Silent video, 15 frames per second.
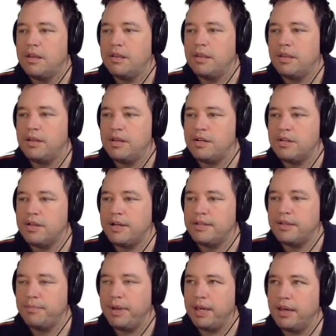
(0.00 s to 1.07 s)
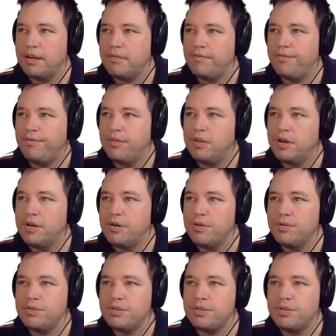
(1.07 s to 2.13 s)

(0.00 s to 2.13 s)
The initialize command flows